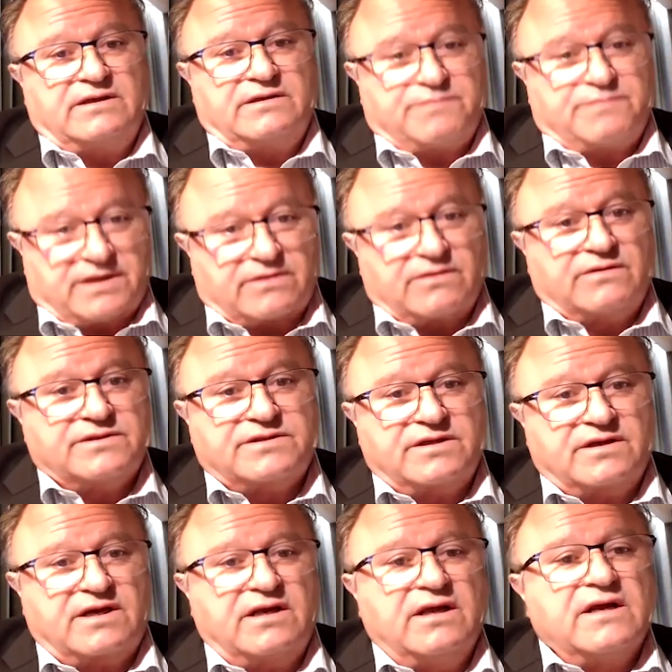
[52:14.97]
because
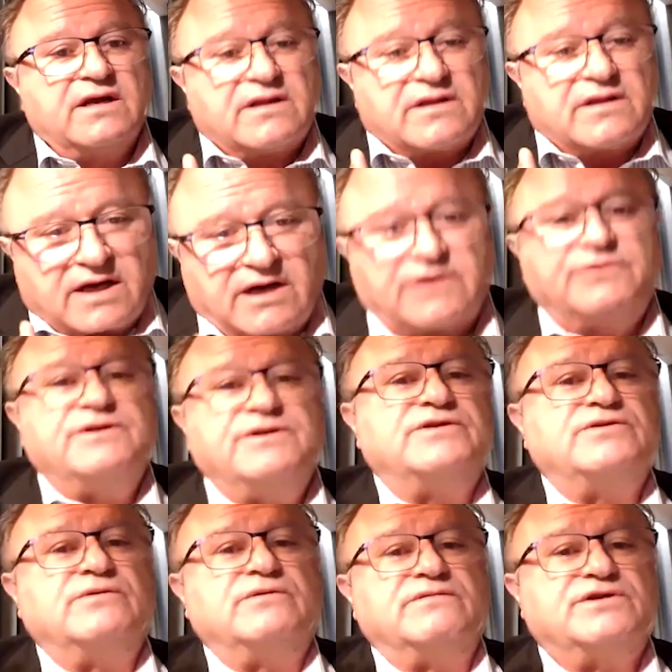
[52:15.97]
the country's
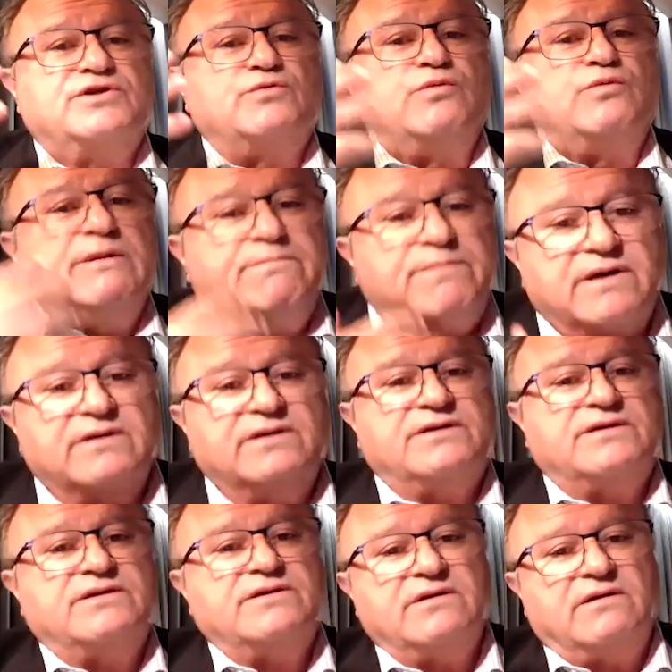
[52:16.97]
sort of sweeping
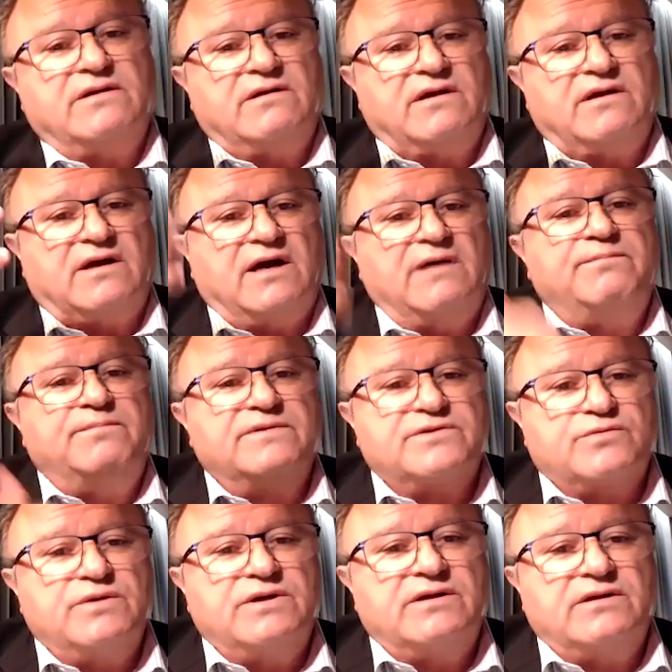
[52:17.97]
us up
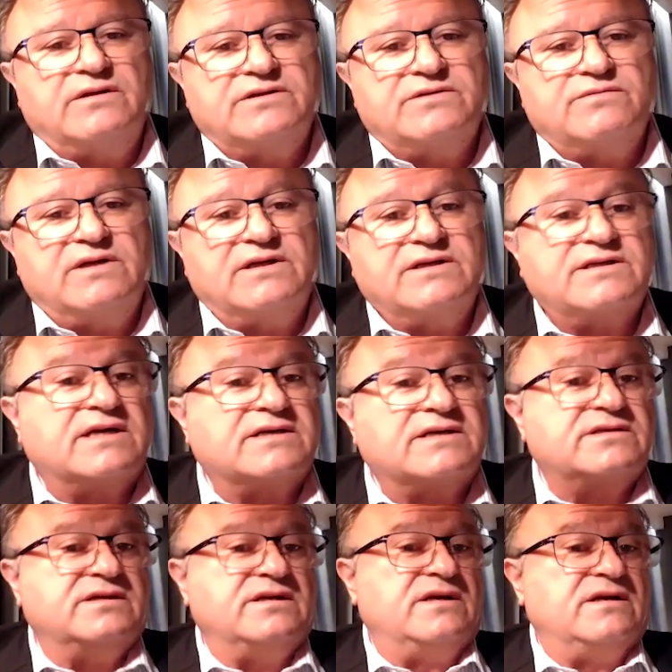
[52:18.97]
as well as
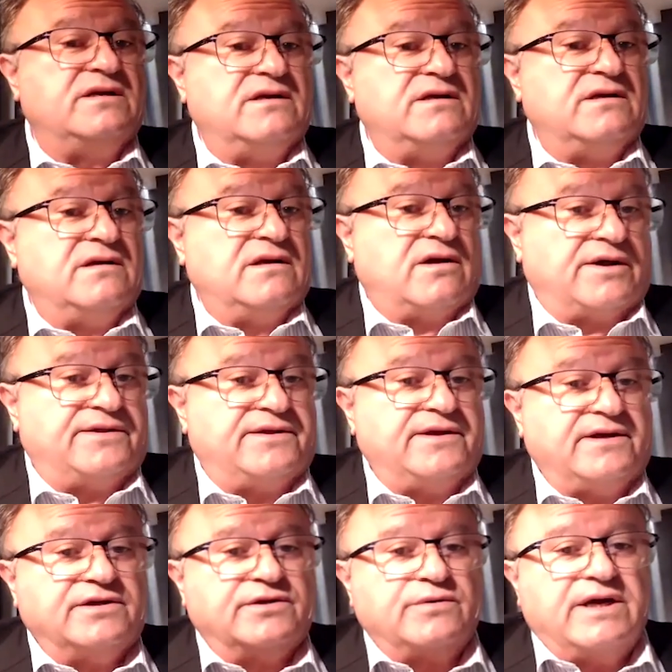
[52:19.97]
us, I
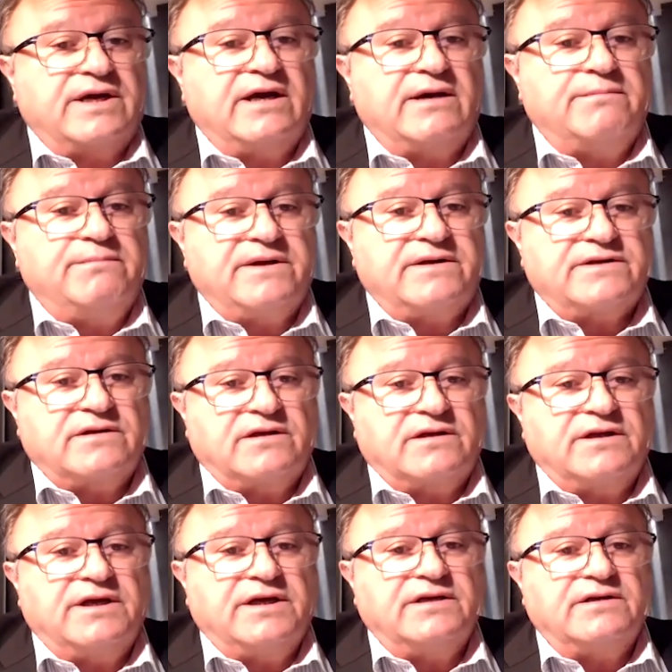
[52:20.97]
think, doing our bit to
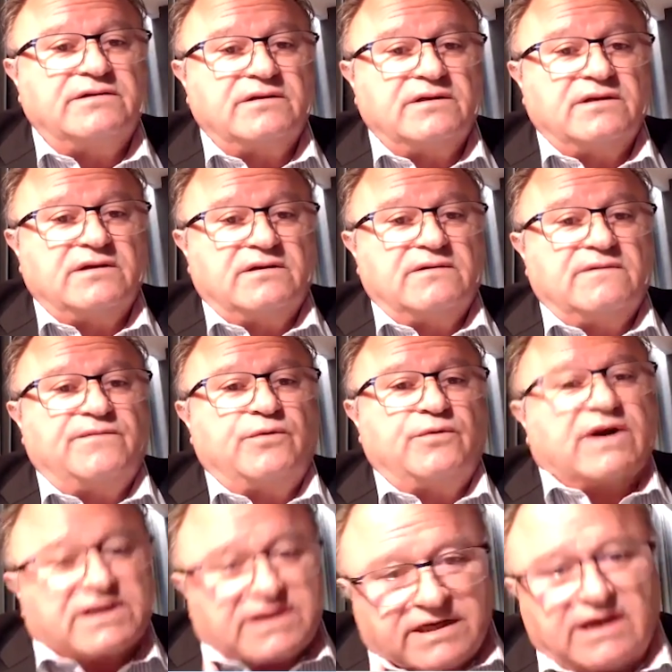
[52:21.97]
lead.
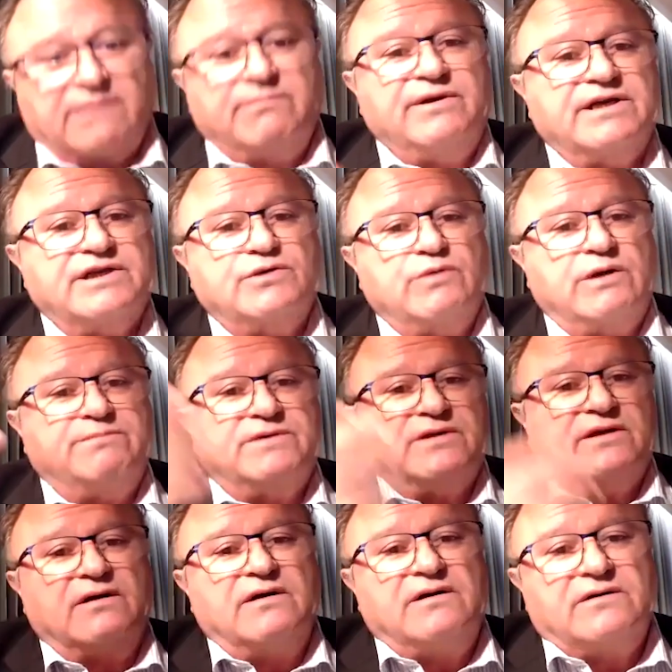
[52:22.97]
We're actually now being swept
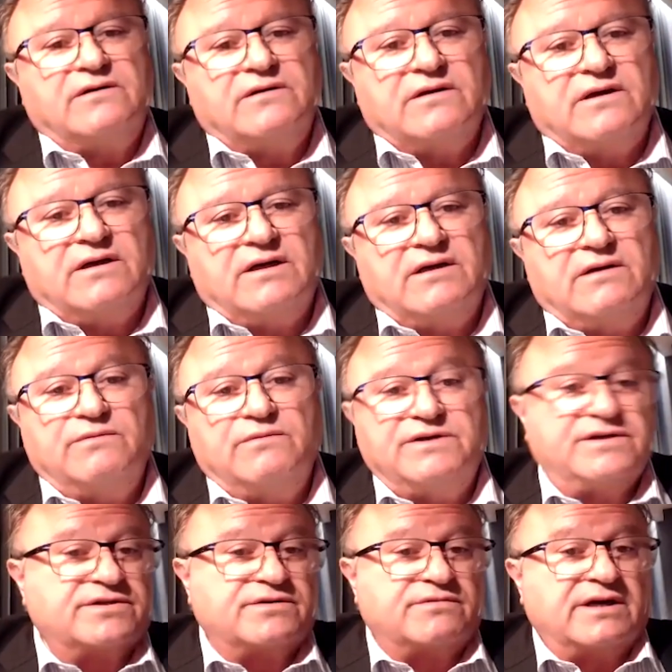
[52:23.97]
along,
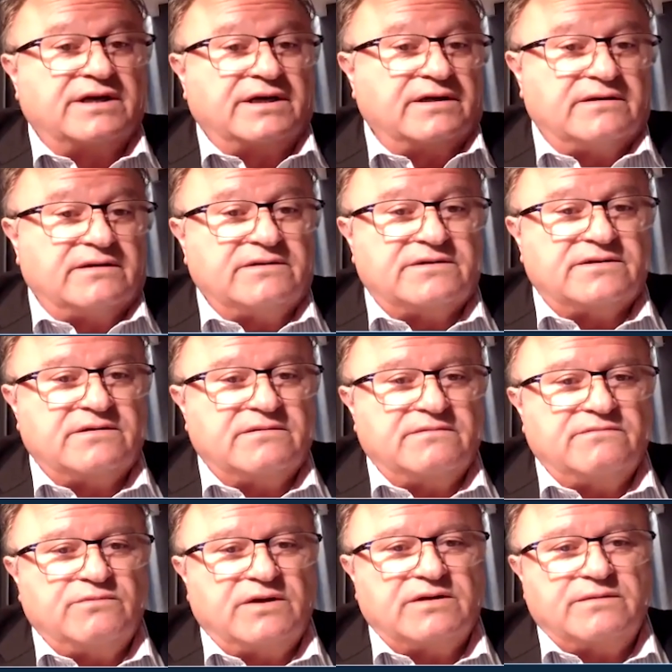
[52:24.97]
which is great. It's a
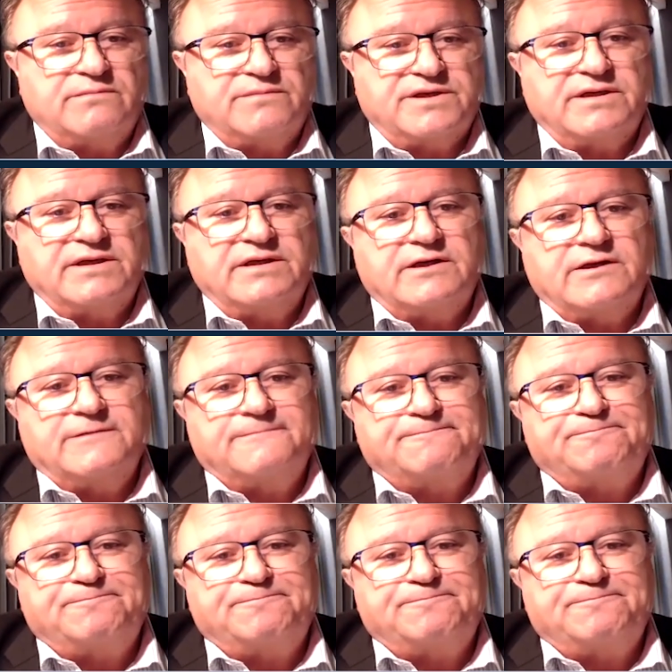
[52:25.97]
welcome change.